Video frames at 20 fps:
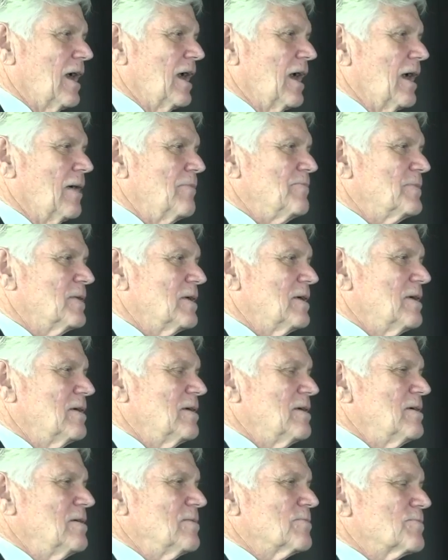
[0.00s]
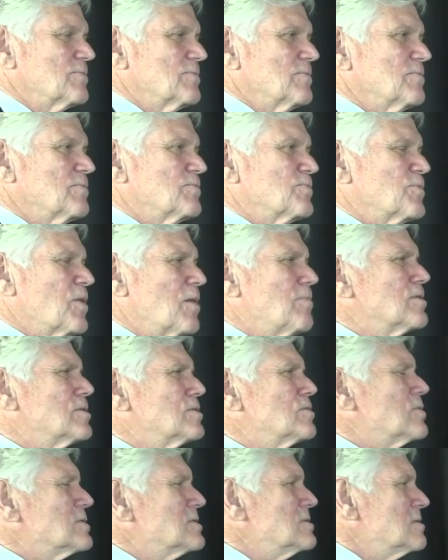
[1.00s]
Um,
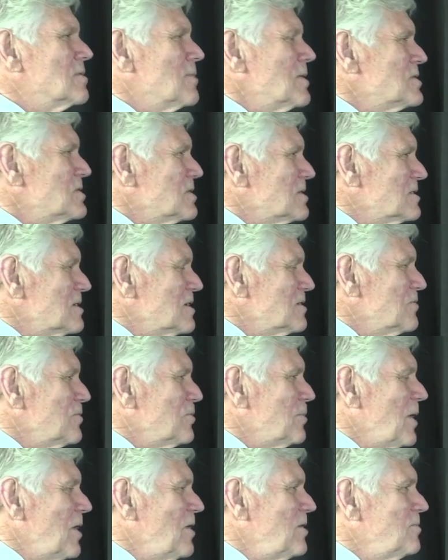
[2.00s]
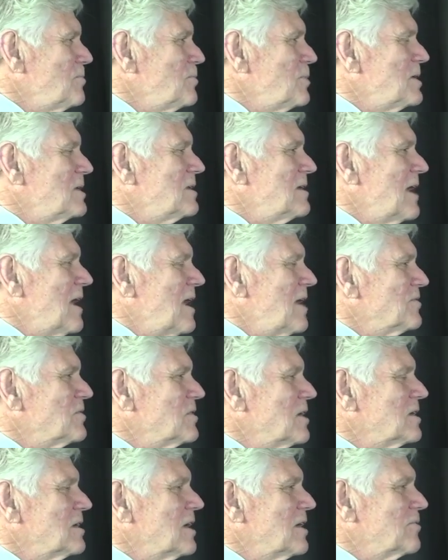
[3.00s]
probably wasn't the most successful boat, but
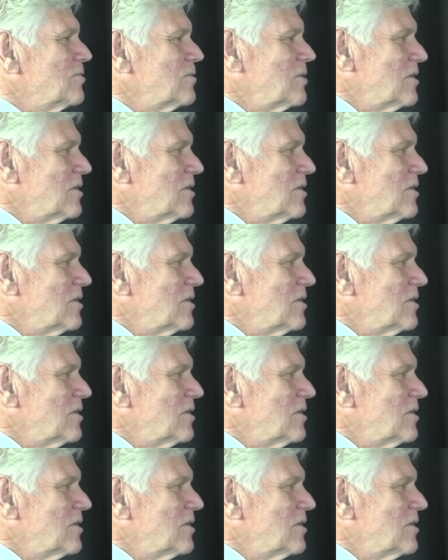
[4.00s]
after that you had